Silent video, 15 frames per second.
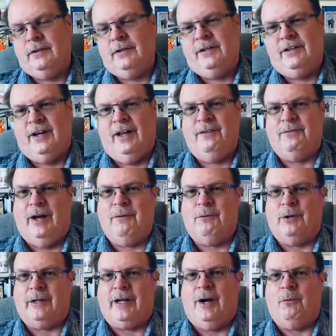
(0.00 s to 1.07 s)
that that
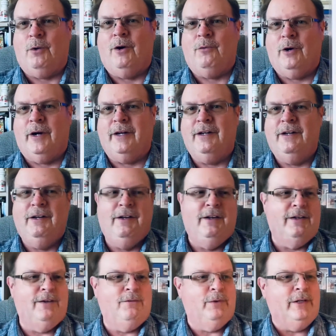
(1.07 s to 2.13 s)
worked out well, right?
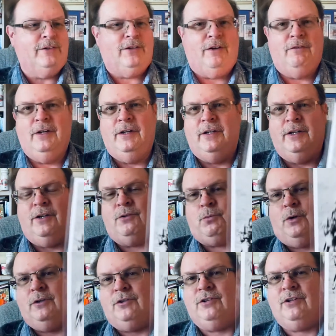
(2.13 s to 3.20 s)
Weird stuff. Here's
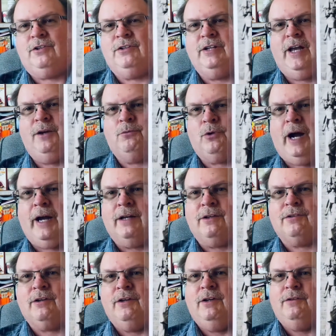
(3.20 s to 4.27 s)
one of the 68
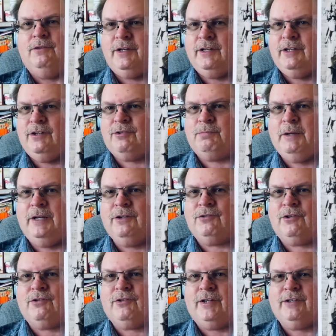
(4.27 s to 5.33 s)
rides. Look at this, man. This
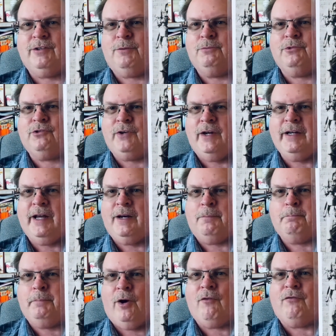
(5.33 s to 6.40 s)
looks like something straight out
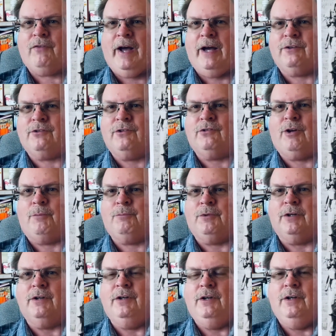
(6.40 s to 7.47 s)
of Belfast or
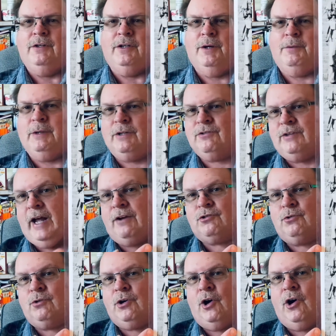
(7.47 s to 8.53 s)
something. You know, that's
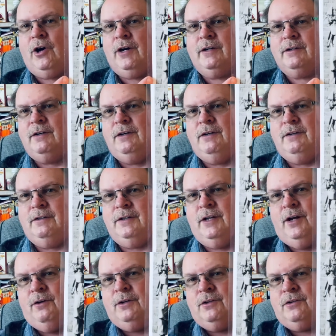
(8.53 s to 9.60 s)
National Guard. You
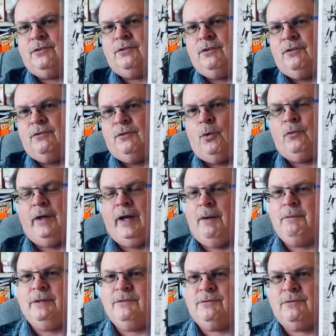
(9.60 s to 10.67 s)
know, here's the old. I
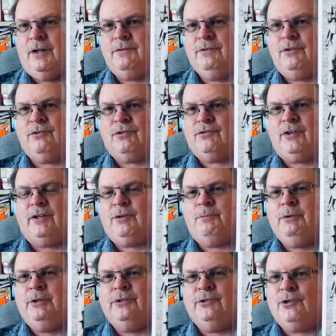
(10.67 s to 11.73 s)
mean, this looks like
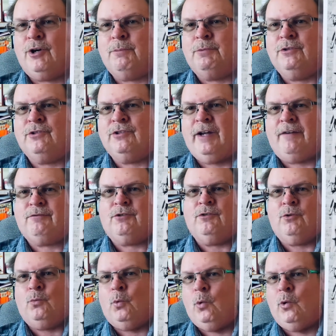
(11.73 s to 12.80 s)
something in Europe you'd see after
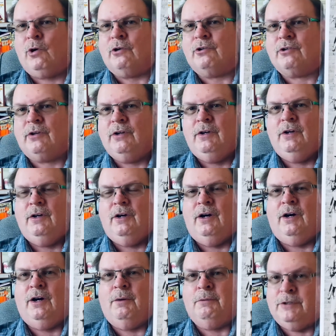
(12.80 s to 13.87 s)
the wars.
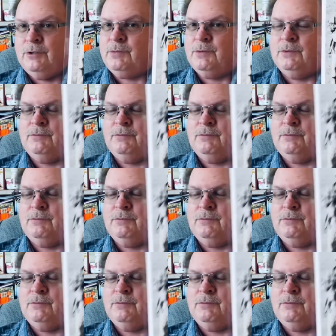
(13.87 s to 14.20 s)
Uh, but this was,